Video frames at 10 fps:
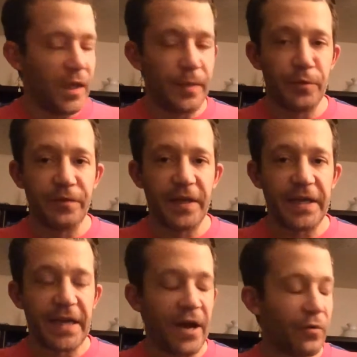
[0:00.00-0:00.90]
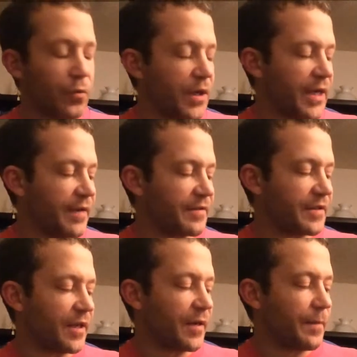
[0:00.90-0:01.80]
and move that down 1/2
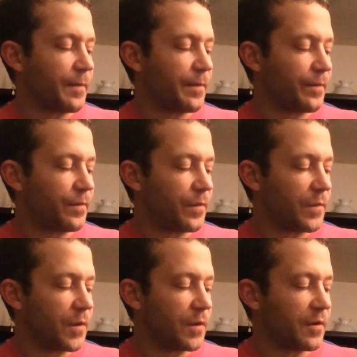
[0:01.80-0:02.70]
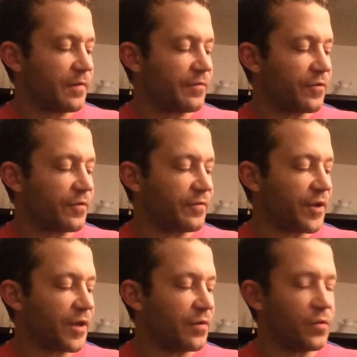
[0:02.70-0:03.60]
step to the 4th
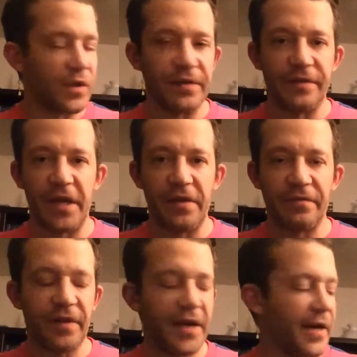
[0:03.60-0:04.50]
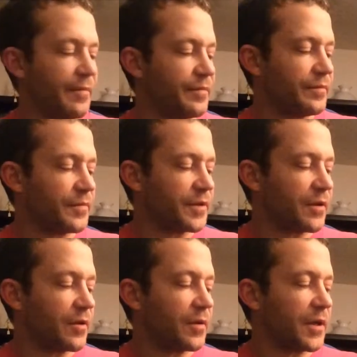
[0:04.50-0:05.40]
fret, we have an A flat.
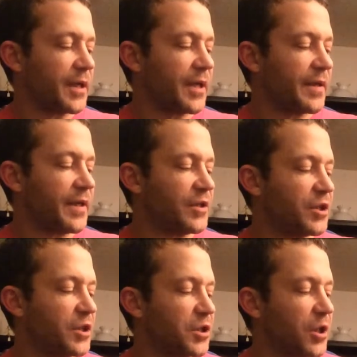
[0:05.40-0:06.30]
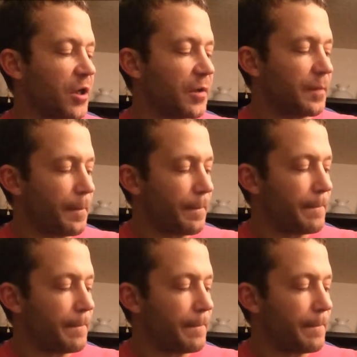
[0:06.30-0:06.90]
So again, that G sharp